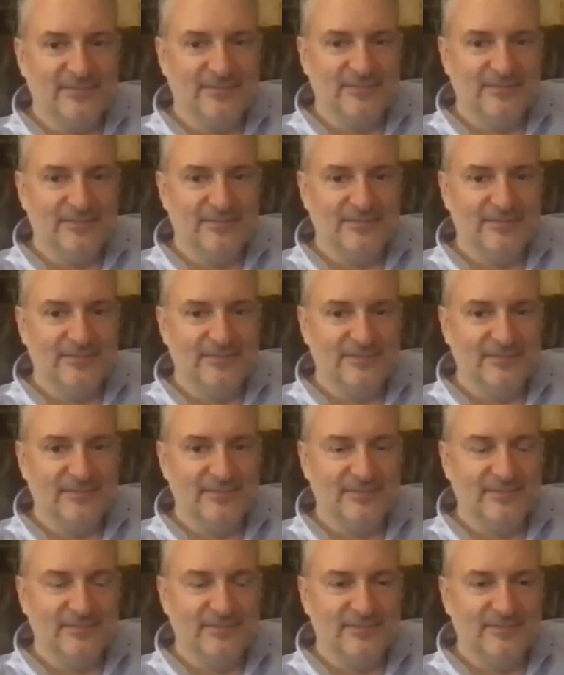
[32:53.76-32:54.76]

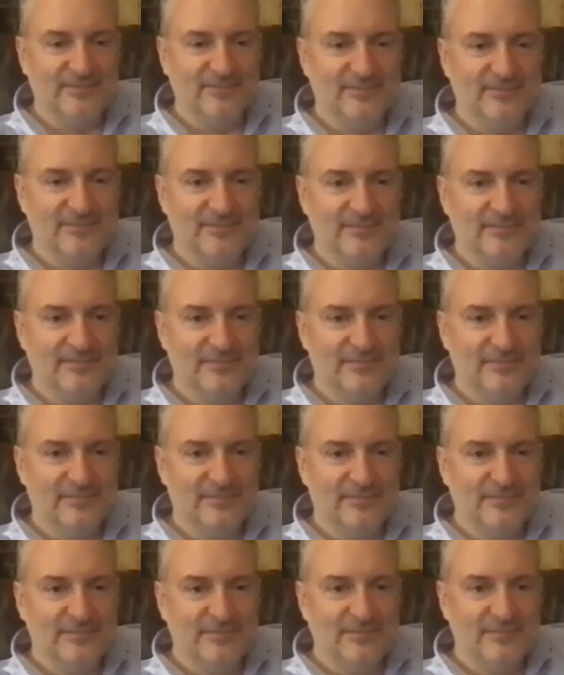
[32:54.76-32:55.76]

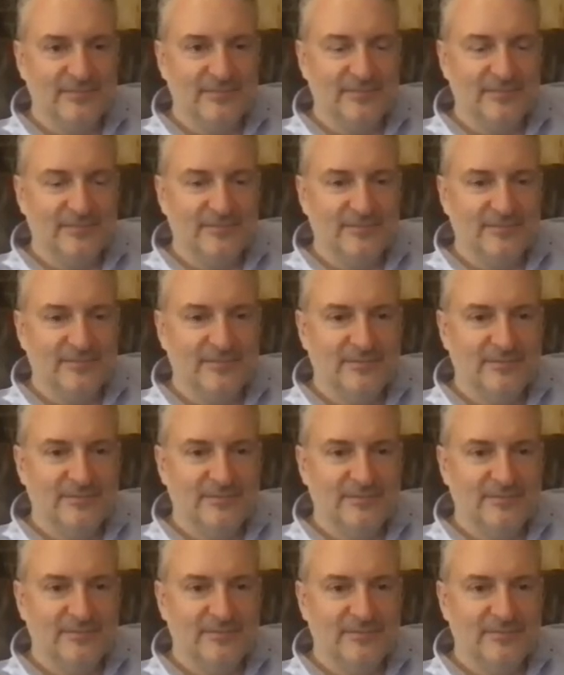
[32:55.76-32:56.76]

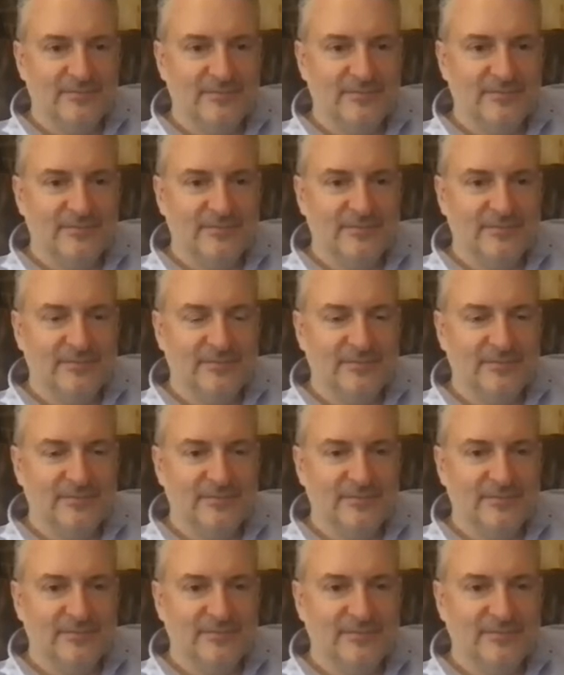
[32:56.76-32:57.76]

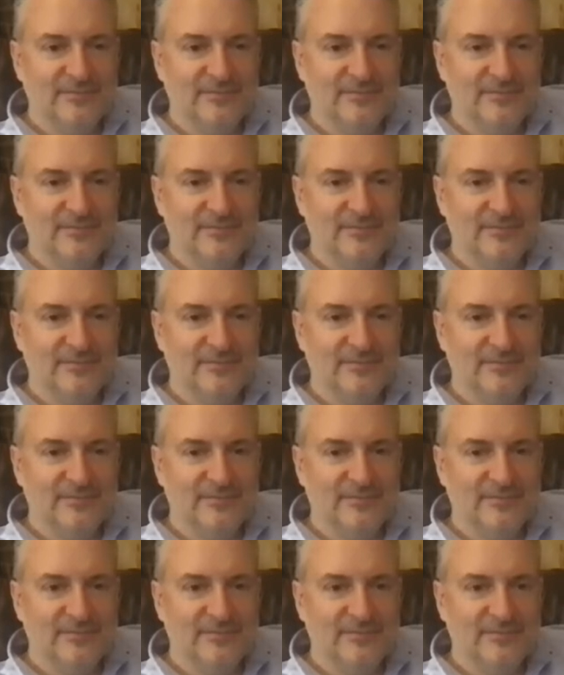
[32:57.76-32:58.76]

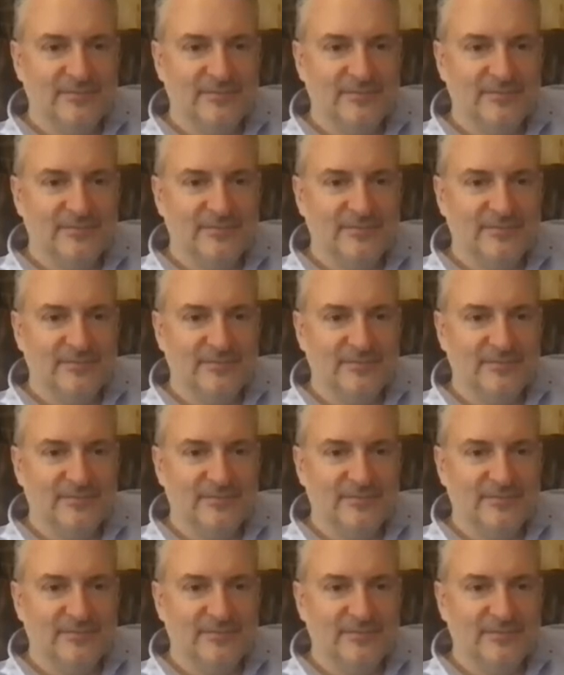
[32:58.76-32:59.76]

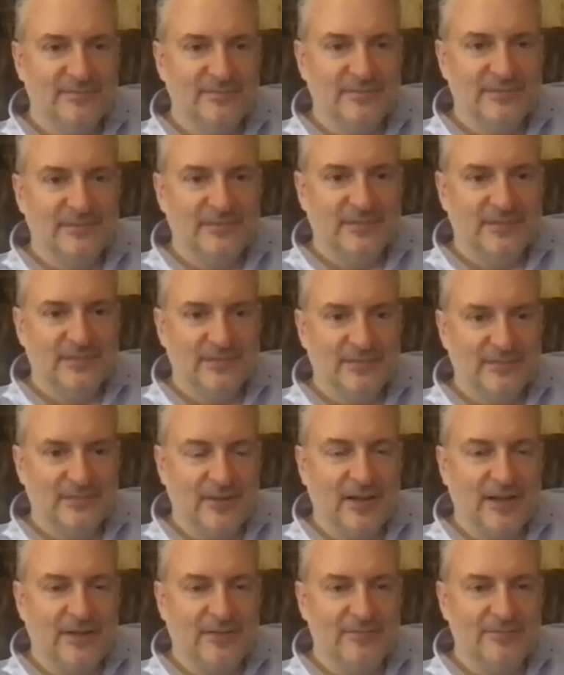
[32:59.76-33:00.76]

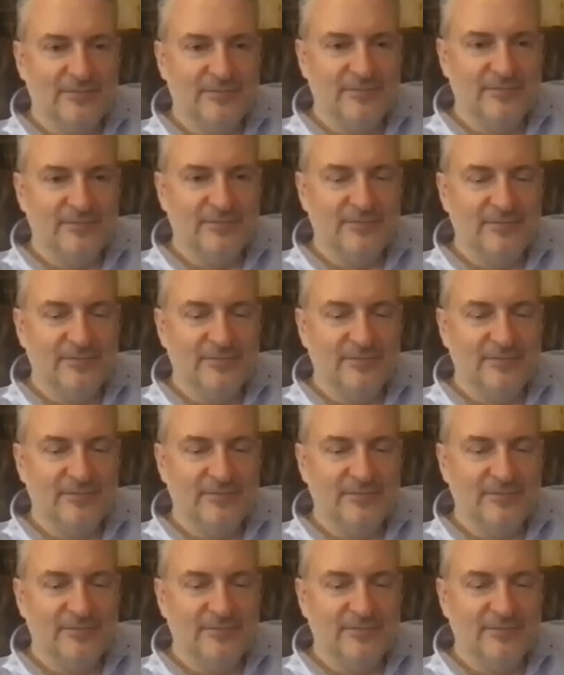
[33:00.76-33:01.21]
The person shown says nothing.